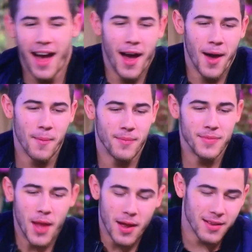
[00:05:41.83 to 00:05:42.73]

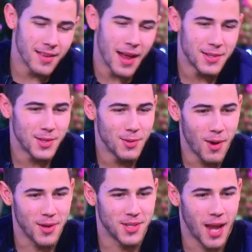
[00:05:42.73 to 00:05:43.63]
Not too
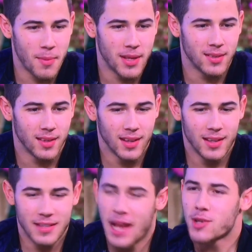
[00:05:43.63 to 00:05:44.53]
raunchy. I mean,
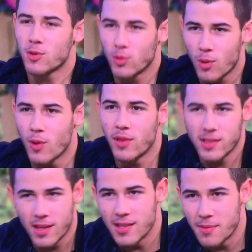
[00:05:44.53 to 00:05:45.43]
natural growth
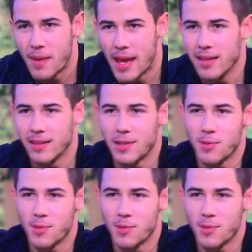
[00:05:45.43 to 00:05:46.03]
as a man and